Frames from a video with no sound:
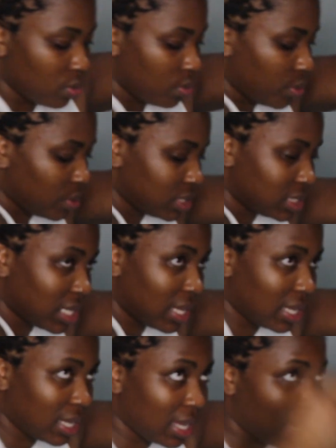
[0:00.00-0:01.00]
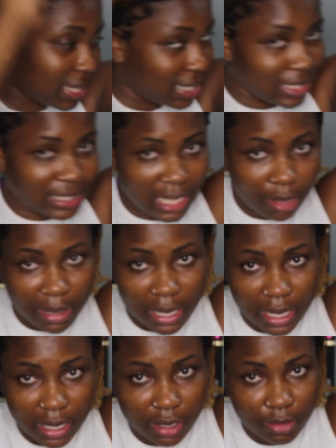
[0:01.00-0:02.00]
we're going to say, I cannot take out my
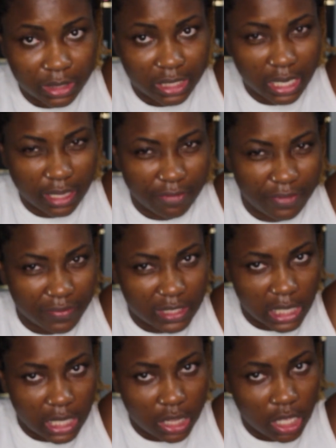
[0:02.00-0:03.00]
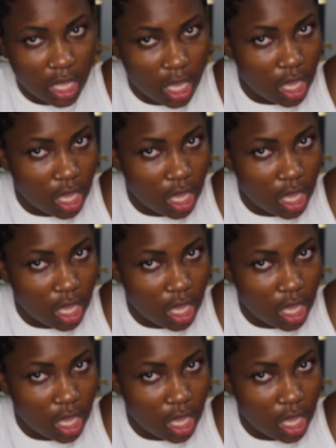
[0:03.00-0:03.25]
hair, what's today, the 15th?